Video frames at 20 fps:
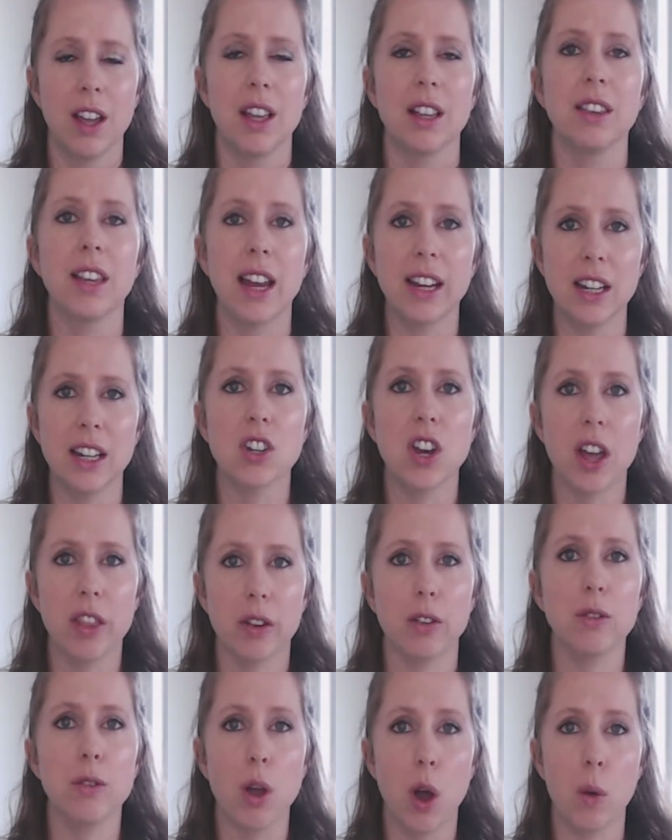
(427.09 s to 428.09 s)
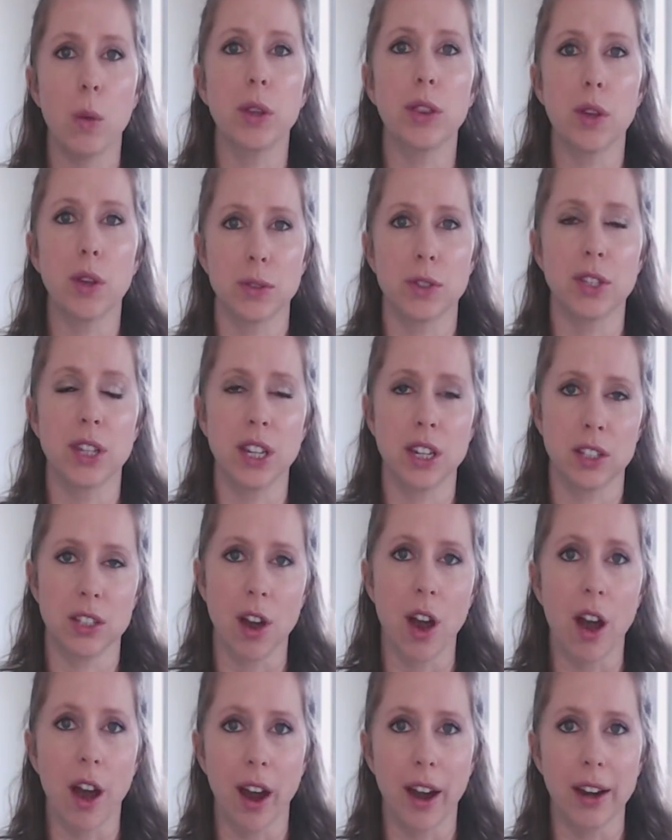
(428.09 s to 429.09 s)
Let each other know what those things
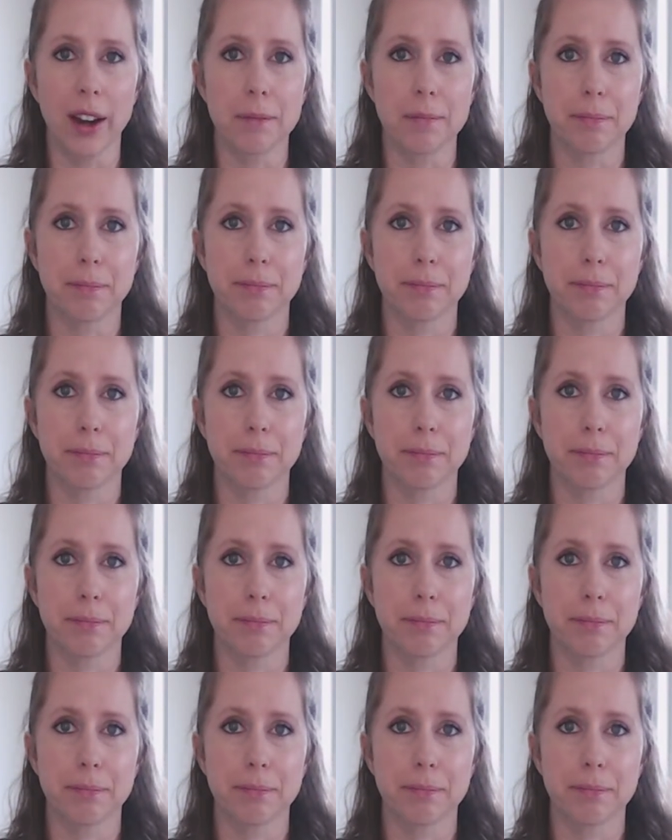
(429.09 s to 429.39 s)
are.